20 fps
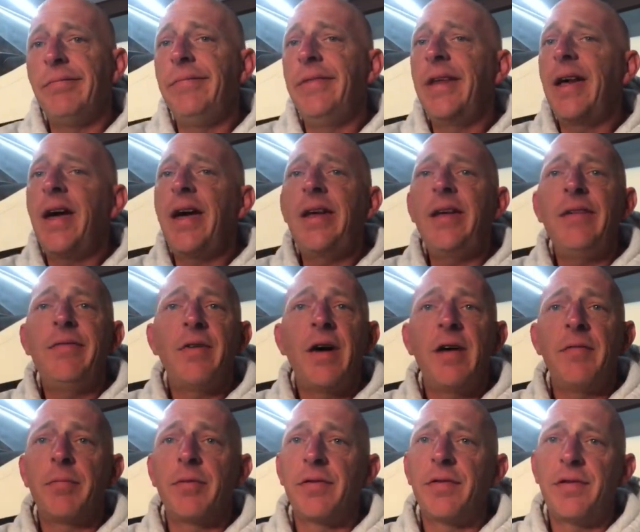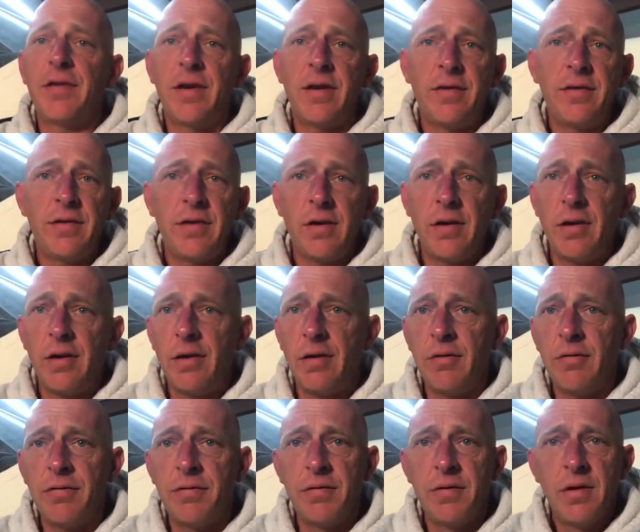95%
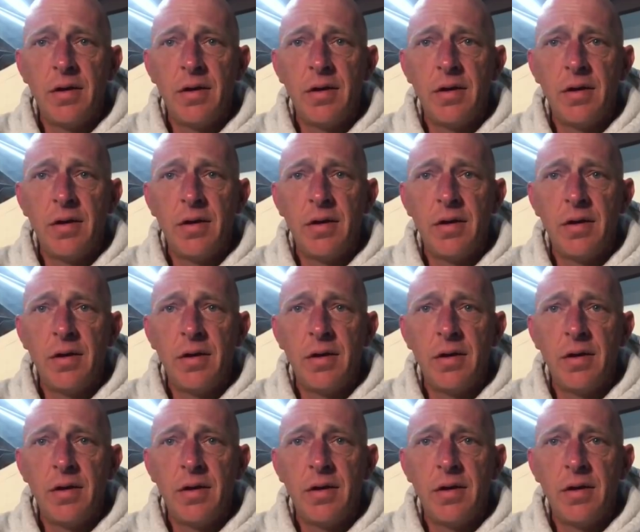of,